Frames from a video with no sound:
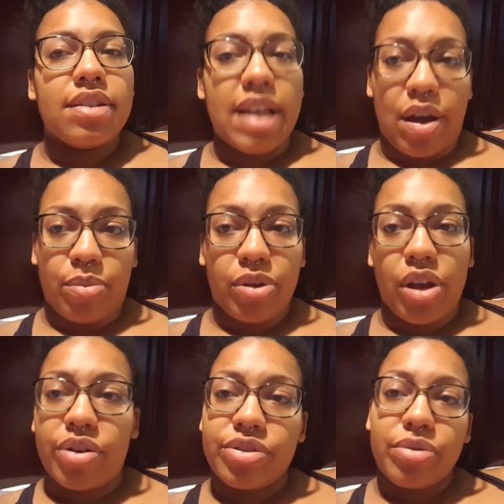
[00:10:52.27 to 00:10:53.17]
down
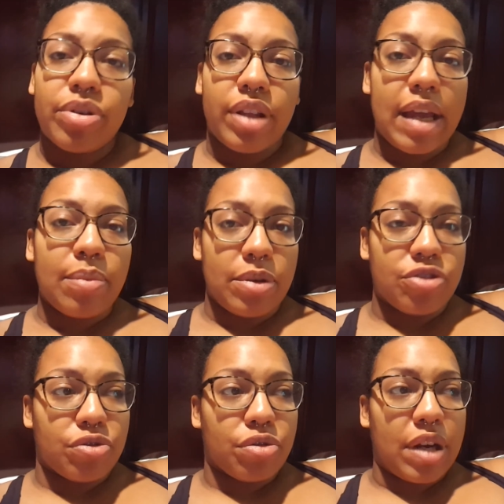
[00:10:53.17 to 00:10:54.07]
below, sort of like
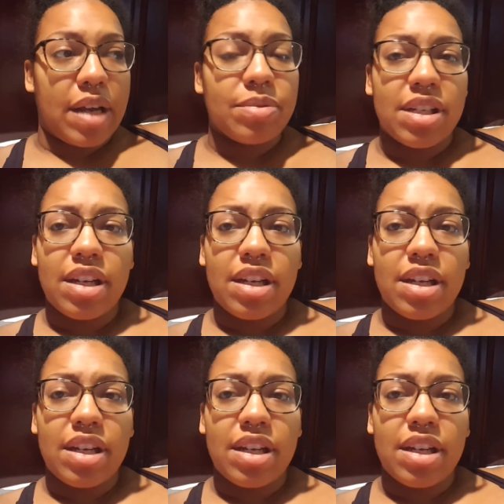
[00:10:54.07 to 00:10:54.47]
menstrual cramps,